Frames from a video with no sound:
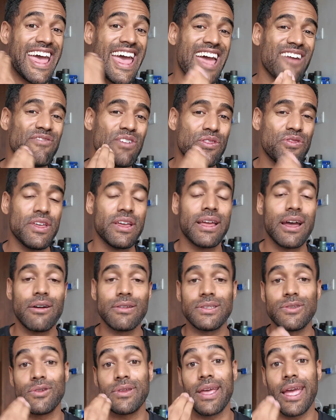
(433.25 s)
everything
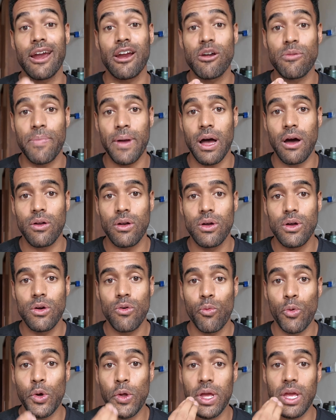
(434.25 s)
else you care
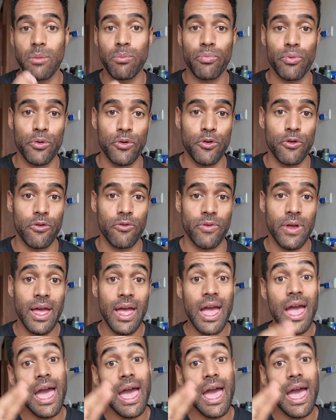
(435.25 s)
about will improve.